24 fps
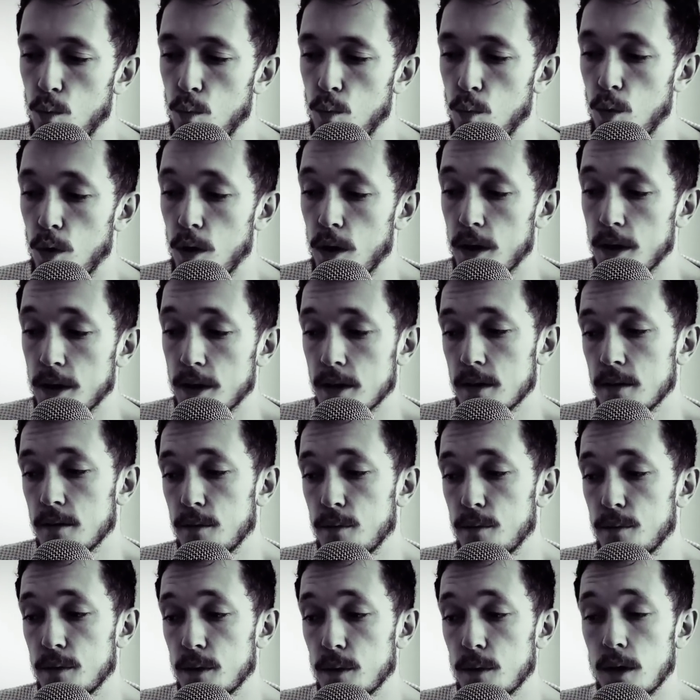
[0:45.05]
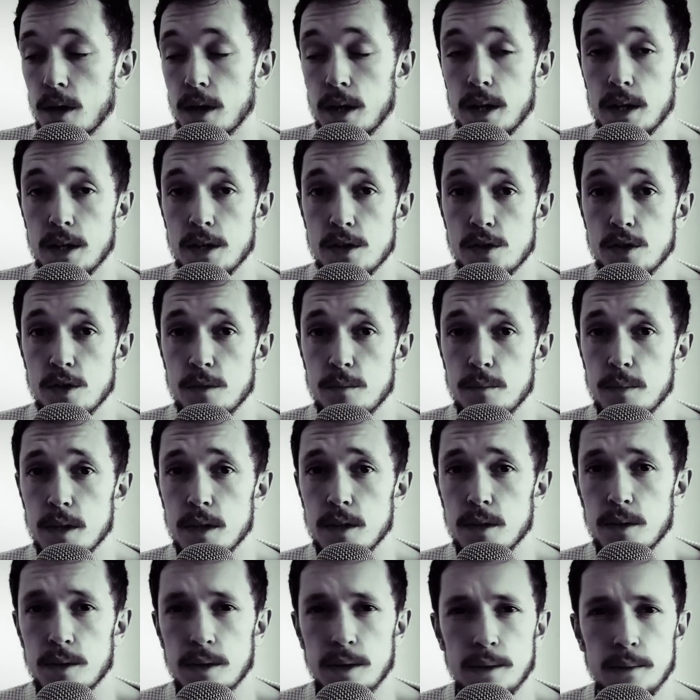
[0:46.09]
what I feel like I should be
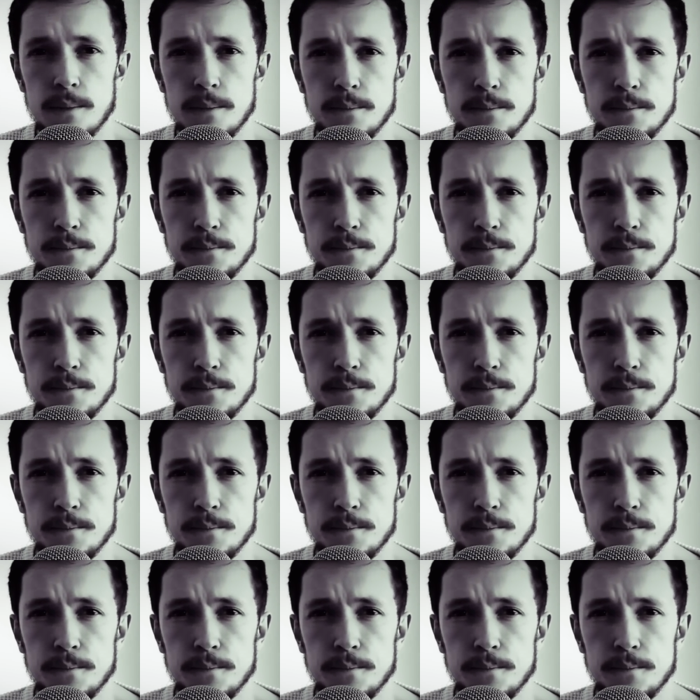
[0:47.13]
doing,